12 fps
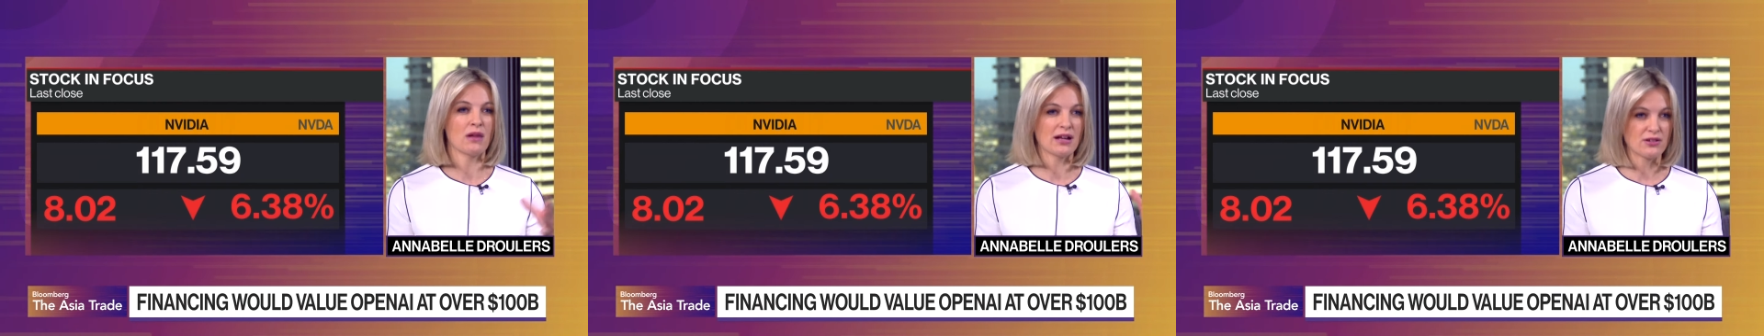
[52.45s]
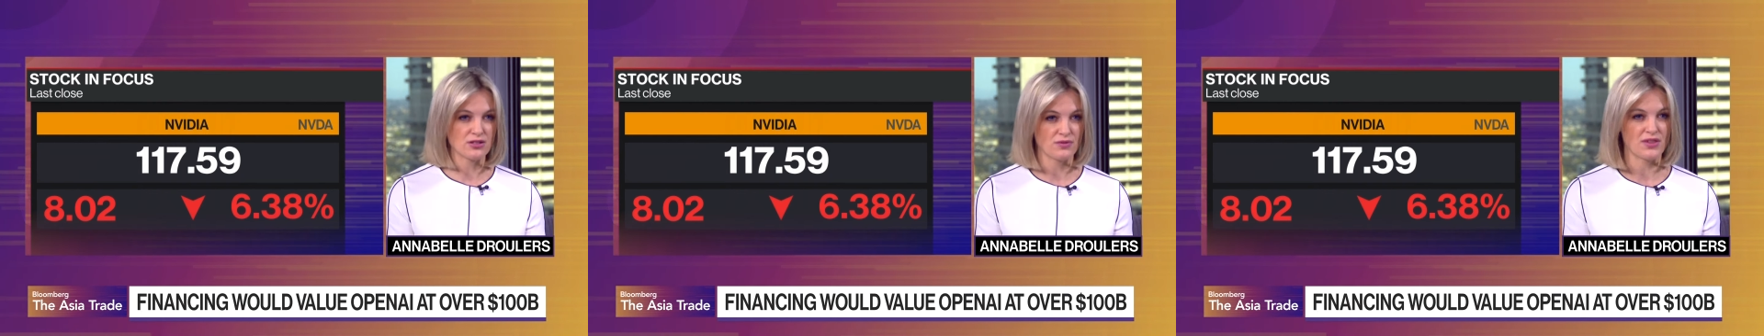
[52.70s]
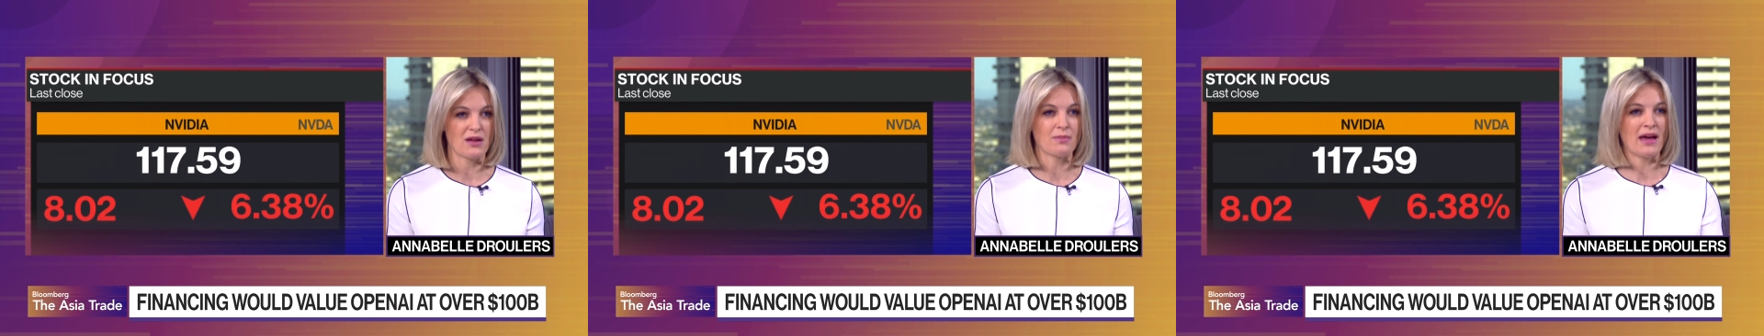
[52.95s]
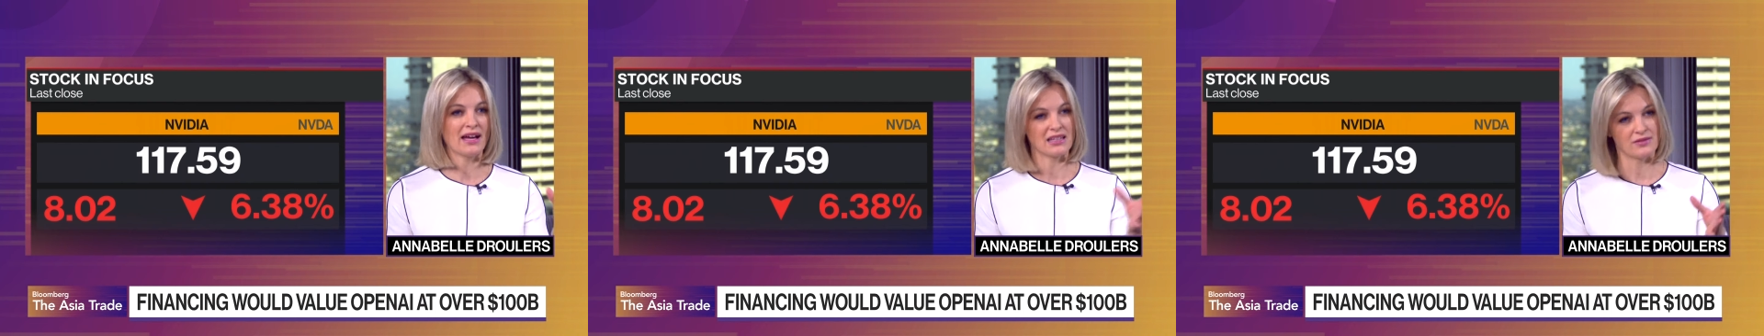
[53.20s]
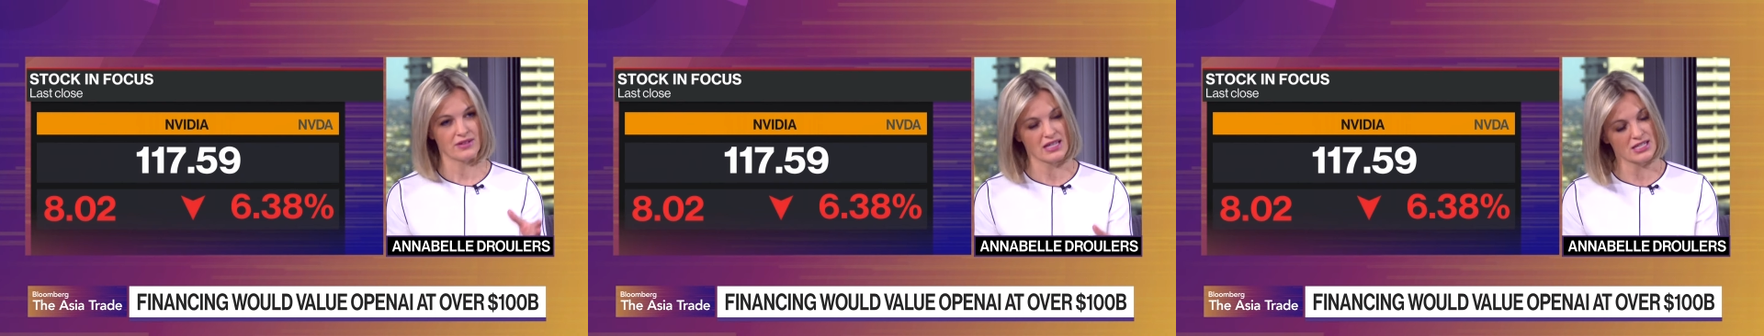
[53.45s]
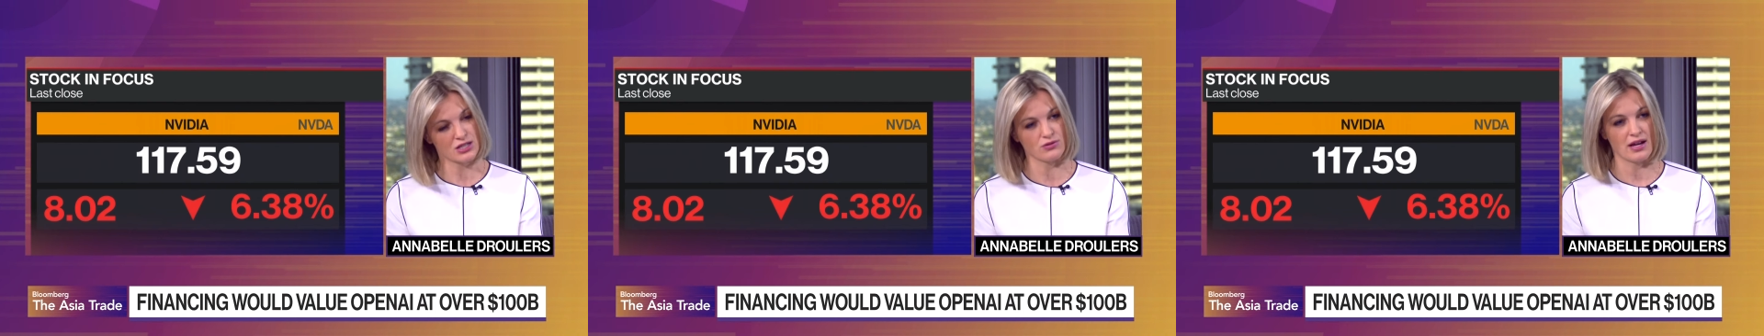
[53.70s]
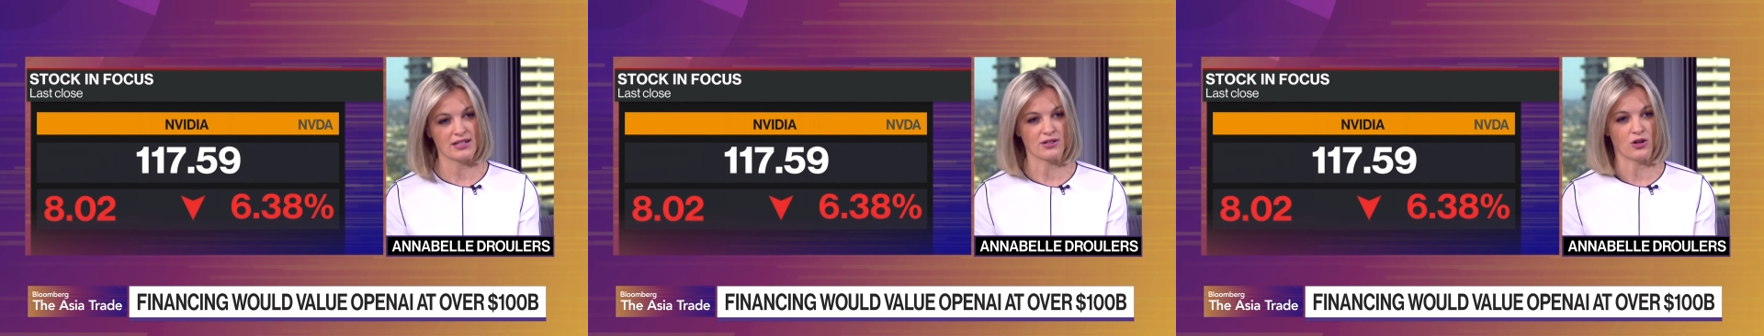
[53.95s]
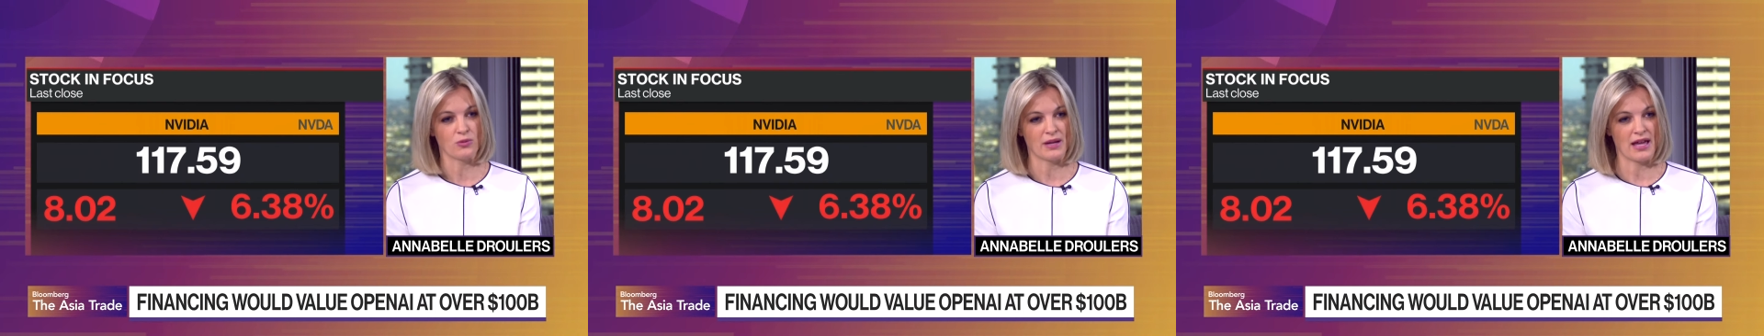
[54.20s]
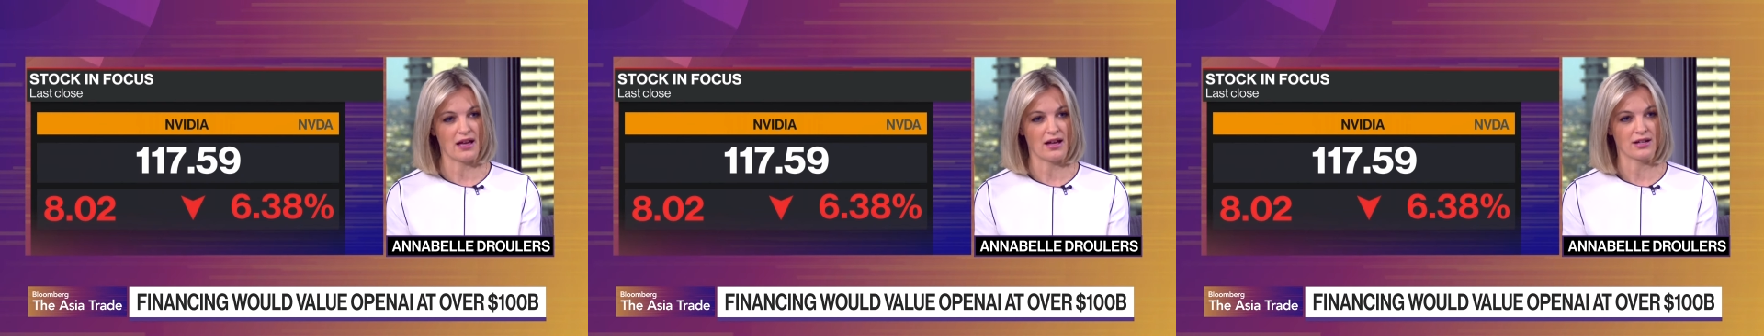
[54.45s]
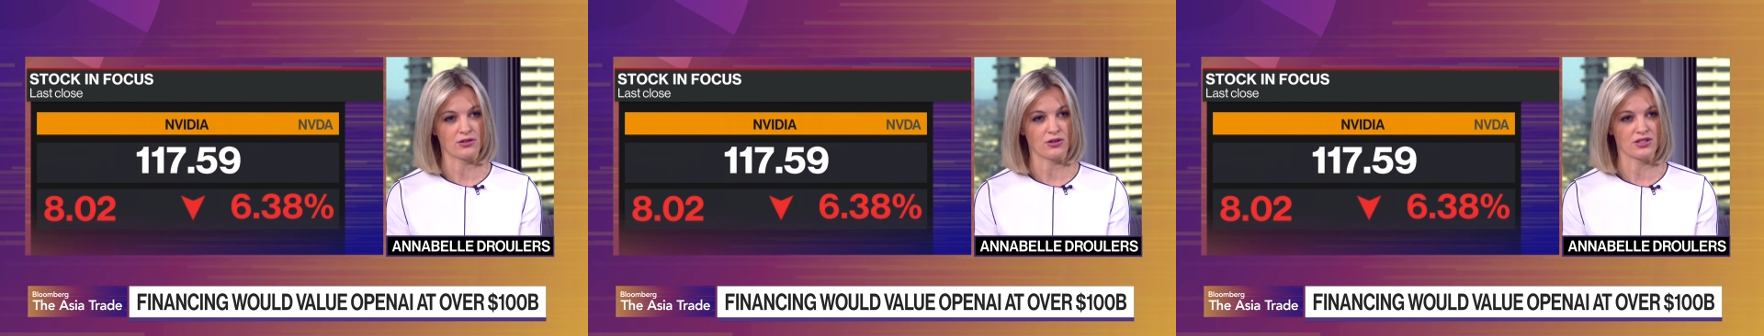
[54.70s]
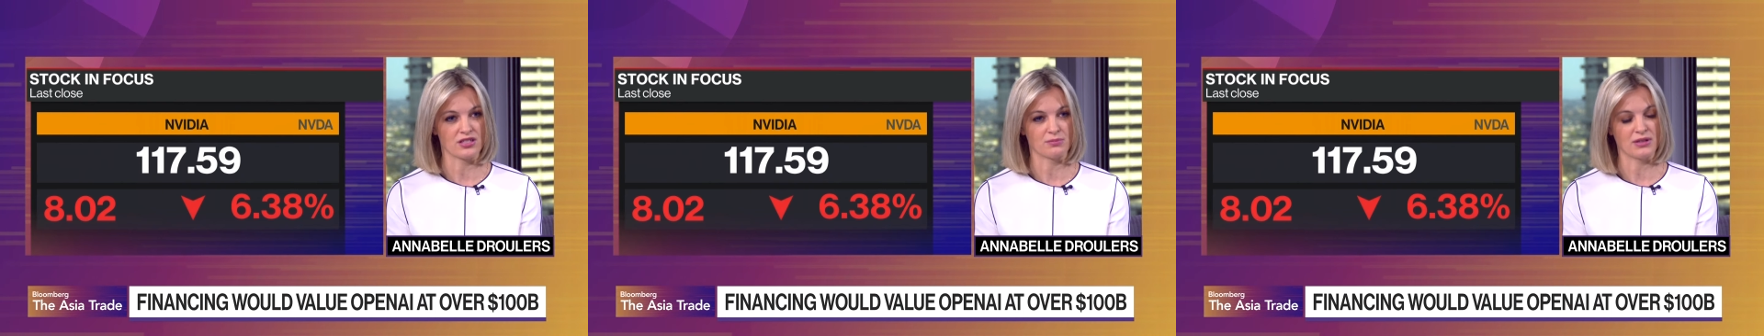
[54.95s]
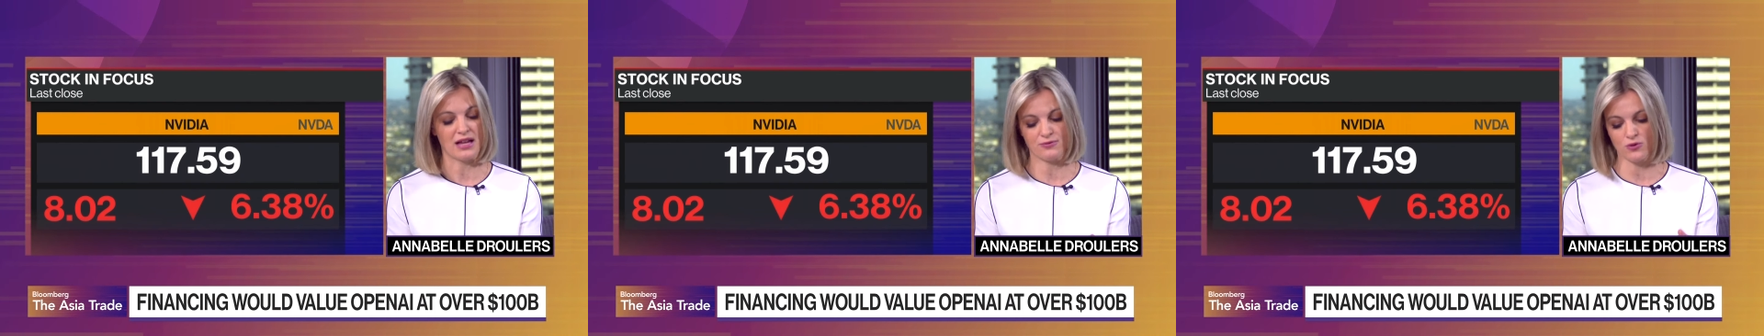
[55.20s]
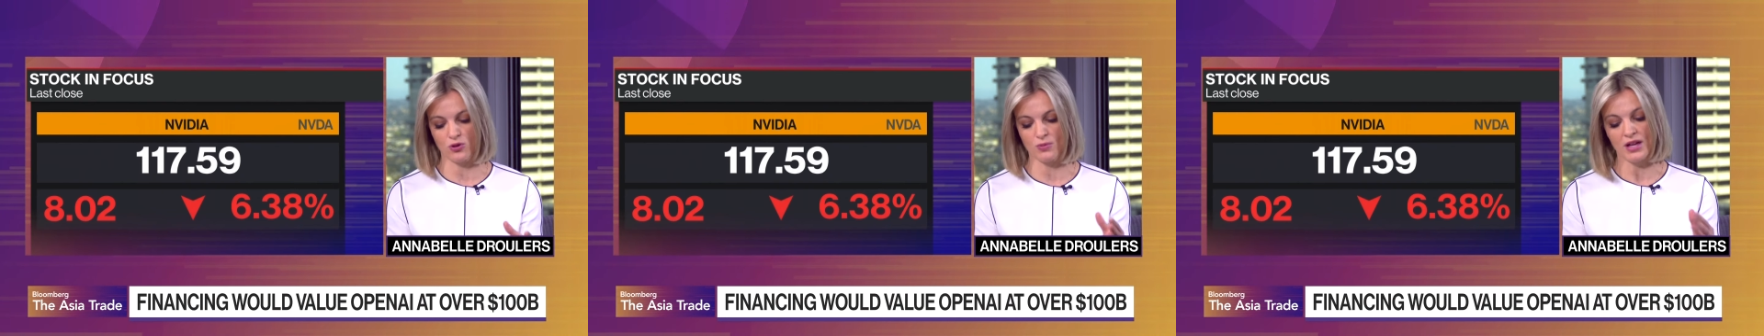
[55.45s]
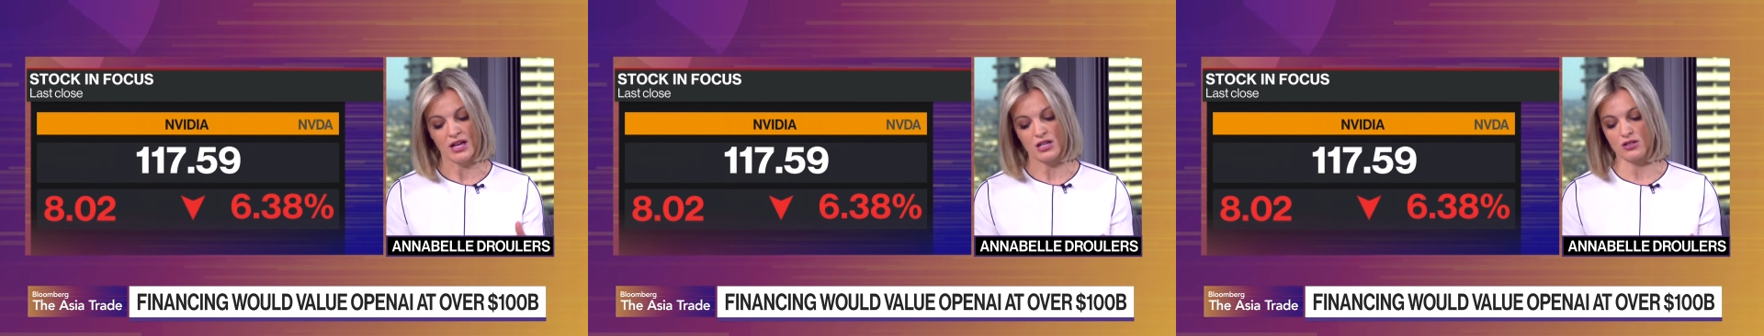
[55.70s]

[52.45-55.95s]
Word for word: Microsoft, that backer, they've integrated OpenAI across the platform.